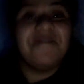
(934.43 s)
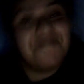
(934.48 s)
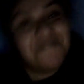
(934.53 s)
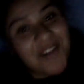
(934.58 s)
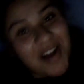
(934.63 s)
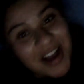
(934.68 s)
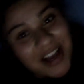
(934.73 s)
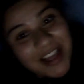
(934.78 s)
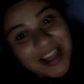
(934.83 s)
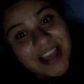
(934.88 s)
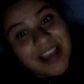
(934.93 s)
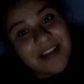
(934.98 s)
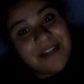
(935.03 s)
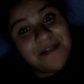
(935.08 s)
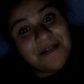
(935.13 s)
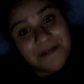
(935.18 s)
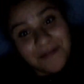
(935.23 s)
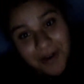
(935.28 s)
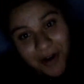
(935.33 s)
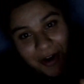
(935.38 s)
fucking
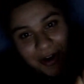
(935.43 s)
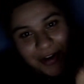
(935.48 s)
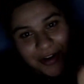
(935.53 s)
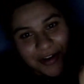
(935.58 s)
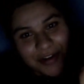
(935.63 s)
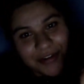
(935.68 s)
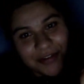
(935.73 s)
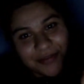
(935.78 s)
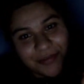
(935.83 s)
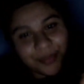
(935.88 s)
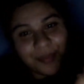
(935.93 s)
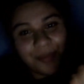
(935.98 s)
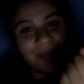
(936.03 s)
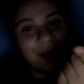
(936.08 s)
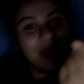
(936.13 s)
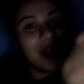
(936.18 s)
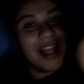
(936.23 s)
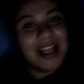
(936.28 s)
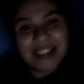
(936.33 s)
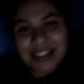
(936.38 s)
phone
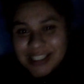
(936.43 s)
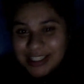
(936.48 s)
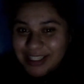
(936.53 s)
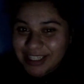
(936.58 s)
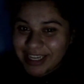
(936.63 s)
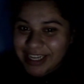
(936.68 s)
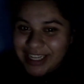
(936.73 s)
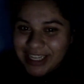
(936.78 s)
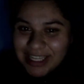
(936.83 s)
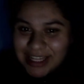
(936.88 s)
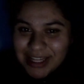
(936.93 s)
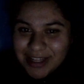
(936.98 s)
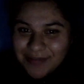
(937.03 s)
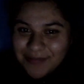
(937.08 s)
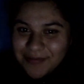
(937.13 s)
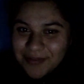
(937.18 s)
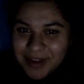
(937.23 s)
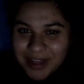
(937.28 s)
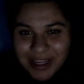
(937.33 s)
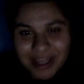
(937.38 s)
deleted the
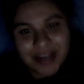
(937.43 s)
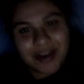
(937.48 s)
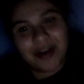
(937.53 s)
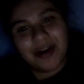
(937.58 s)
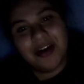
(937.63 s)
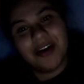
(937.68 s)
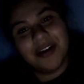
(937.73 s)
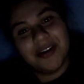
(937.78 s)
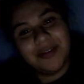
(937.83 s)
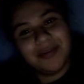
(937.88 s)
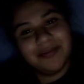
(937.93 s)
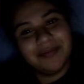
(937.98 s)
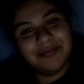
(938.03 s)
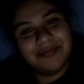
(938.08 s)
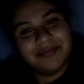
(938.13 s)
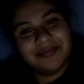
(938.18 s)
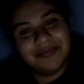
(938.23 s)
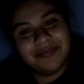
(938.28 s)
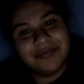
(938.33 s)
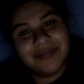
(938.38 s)
video
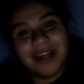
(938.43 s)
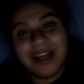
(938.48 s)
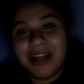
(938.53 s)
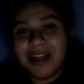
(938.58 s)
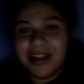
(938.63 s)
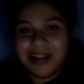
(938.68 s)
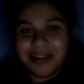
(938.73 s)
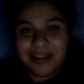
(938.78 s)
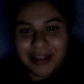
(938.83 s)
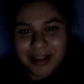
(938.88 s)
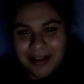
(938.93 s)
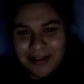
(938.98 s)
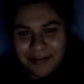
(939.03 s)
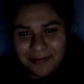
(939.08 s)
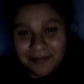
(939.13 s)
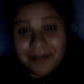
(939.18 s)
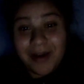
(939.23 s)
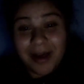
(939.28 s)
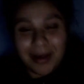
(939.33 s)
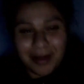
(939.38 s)
that
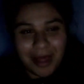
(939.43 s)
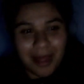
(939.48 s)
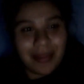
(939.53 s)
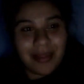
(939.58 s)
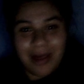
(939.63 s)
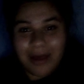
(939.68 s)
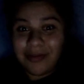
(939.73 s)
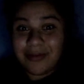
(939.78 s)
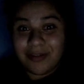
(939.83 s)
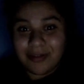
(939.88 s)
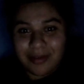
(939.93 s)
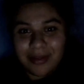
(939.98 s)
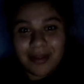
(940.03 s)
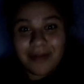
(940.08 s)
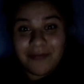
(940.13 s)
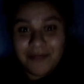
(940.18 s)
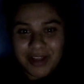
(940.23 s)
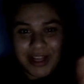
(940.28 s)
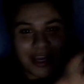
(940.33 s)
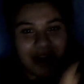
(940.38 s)
I, I that to the
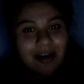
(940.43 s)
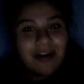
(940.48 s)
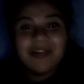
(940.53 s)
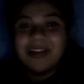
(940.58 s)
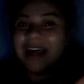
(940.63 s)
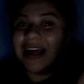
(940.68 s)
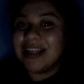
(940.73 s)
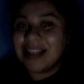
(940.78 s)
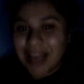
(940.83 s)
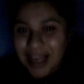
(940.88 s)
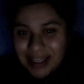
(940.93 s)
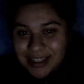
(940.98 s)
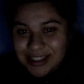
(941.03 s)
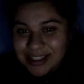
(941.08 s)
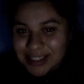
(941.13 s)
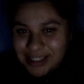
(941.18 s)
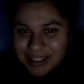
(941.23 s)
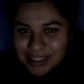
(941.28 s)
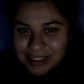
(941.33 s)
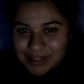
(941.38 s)
video that
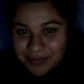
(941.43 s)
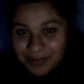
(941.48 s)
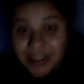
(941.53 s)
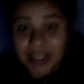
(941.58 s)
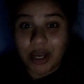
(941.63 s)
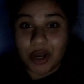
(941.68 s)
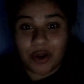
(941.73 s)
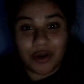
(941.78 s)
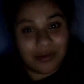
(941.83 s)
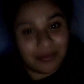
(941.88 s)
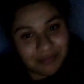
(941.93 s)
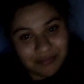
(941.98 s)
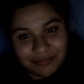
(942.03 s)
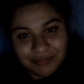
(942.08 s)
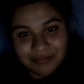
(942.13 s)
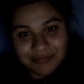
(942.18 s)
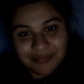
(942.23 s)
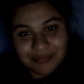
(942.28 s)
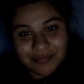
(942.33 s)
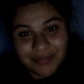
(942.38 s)
ends this video.
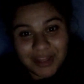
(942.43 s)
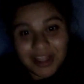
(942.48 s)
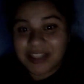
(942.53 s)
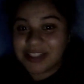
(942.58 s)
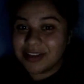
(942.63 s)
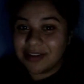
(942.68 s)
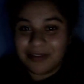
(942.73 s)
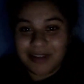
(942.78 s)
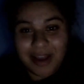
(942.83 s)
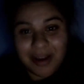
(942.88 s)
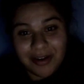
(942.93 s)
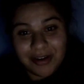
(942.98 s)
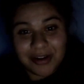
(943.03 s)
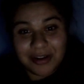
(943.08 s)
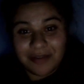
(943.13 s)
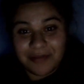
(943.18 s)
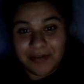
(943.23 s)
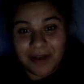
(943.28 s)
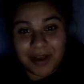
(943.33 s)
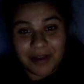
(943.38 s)
So now I'm gonna
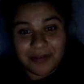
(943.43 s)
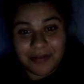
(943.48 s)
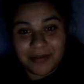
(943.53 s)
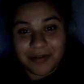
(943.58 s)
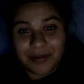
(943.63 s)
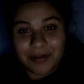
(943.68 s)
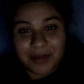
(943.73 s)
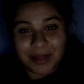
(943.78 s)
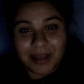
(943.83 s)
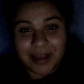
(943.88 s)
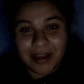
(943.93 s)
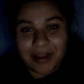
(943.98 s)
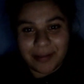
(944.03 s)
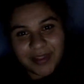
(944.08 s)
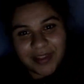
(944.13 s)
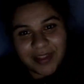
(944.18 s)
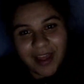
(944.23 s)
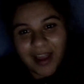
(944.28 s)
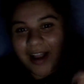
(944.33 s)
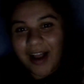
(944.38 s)
fucking film it again.
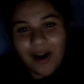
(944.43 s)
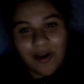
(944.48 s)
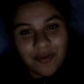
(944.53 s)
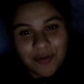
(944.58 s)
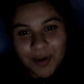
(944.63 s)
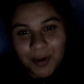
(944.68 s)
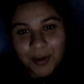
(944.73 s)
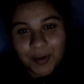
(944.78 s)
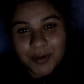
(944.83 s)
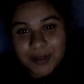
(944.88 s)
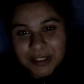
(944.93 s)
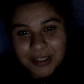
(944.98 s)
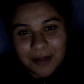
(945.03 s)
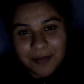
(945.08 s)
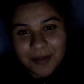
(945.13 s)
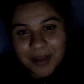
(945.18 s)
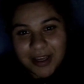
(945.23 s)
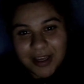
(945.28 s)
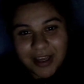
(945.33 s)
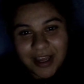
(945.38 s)
Like I'll record
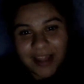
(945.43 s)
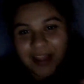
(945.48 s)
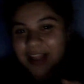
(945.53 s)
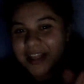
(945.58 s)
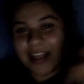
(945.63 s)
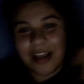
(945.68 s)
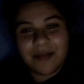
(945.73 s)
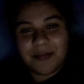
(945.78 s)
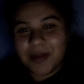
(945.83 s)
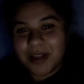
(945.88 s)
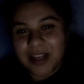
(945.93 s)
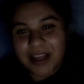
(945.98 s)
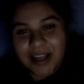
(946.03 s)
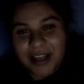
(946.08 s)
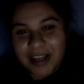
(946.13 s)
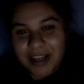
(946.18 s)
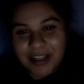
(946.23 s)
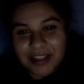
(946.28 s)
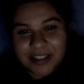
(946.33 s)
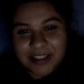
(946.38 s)
something and the next
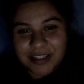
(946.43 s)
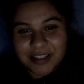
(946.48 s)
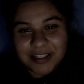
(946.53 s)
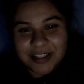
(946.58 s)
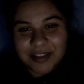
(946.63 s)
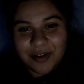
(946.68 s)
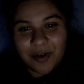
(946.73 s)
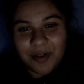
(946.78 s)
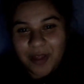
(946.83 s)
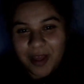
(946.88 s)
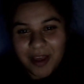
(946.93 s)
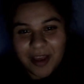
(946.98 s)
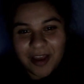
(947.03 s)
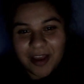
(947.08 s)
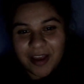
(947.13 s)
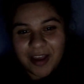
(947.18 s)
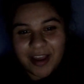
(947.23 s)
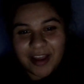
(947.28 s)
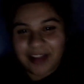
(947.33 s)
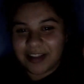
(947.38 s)
minute it's just not
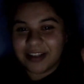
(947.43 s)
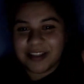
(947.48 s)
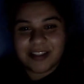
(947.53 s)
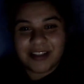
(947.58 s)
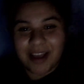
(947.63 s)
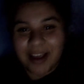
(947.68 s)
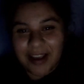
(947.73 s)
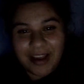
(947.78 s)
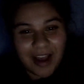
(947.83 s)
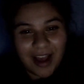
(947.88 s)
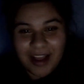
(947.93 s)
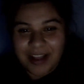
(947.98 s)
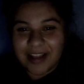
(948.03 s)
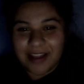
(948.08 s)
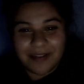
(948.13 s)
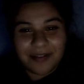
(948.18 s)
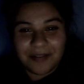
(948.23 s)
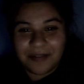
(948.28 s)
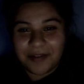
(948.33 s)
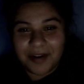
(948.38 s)
there, and it's like I
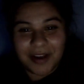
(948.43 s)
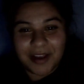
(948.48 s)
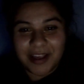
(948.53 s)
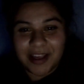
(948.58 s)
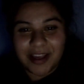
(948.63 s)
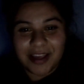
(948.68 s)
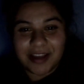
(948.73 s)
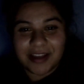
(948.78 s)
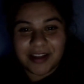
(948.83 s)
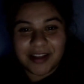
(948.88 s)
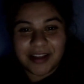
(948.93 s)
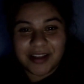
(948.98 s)
never fucking